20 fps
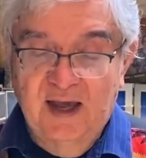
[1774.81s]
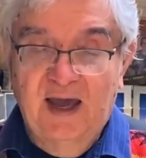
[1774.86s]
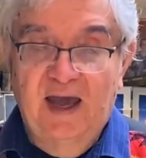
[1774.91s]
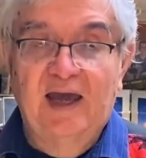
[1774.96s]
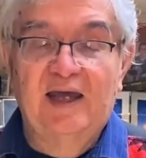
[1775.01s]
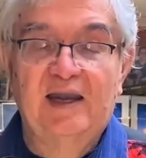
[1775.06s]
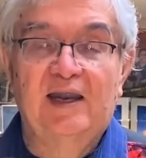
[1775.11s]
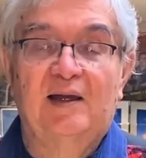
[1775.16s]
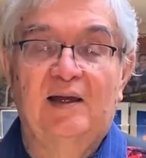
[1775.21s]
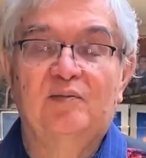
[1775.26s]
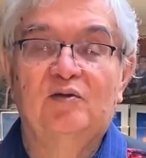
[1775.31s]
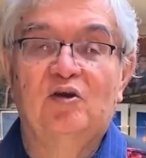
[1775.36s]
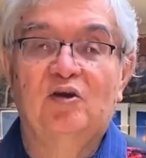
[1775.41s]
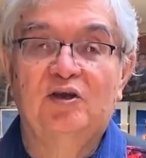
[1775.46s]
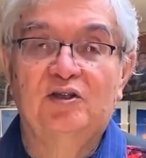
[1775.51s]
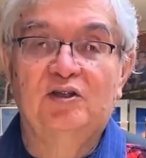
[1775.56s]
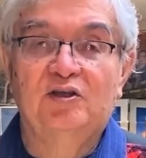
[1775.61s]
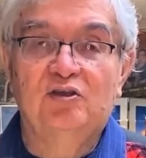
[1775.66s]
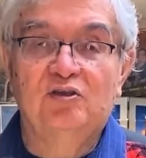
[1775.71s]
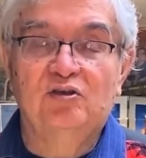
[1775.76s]
and I'm
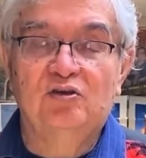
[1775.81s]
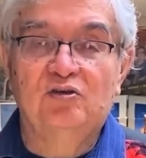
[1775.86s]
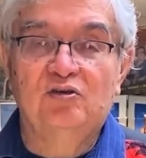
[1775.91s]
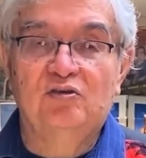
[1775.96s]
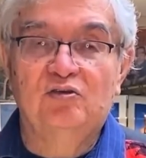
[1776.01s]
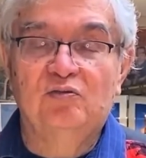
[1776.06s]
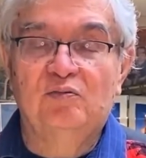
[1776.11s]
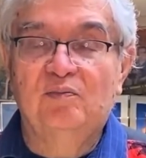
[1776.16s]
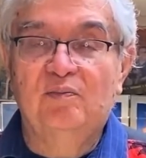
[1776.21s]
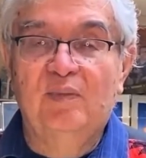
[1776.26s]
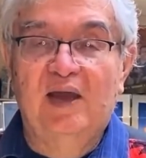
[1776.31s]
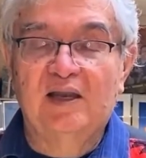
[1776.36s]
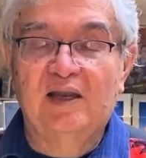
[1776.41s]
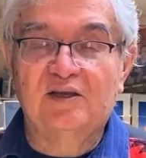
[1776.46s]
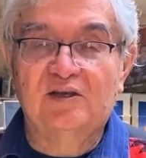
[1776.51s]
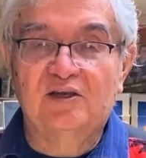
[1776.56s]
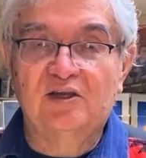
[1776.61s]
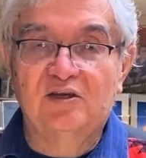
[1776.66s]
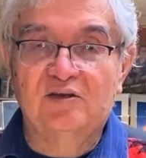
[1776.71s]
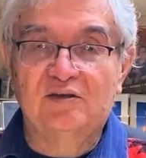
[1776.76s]
going to mail
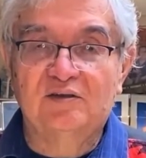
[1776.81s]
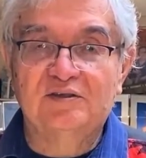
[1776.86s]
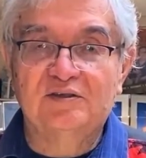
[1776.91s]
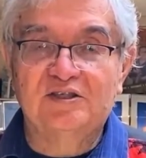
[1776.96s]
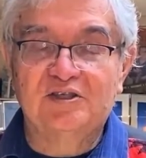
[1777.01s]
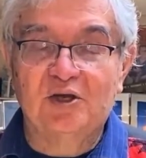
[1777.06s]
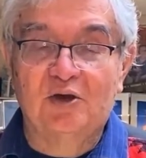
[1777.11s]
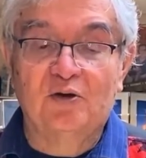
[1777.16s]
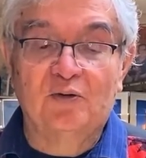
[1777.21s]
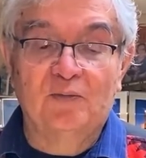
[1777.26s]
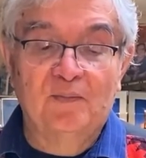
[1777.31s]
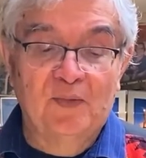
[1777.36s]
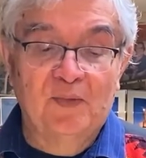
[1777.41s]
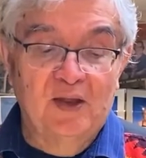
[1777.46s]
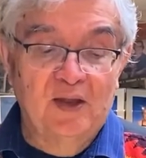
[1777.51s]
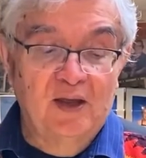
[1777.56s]
it to you. So